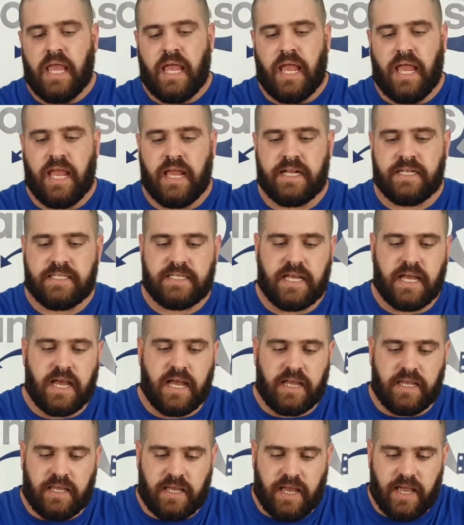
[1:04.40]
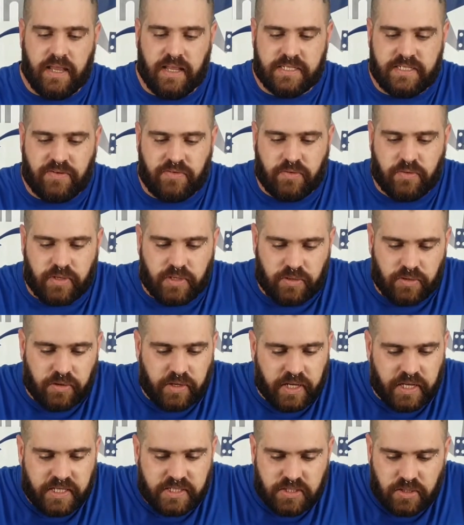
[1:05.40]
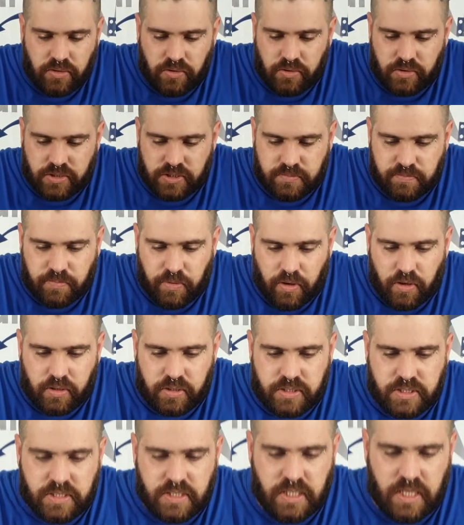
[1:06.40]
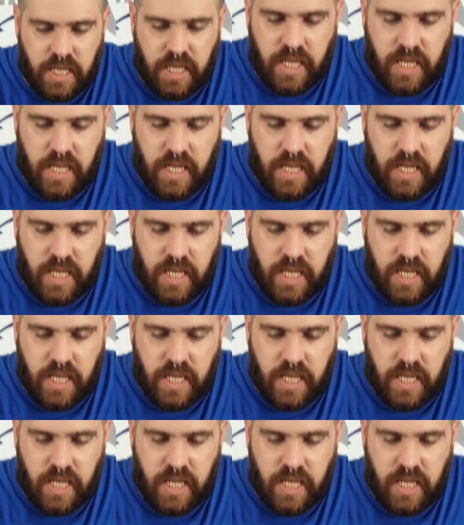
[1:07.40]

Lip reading: And yeah, let's have a quick look. It is a gorgeous box.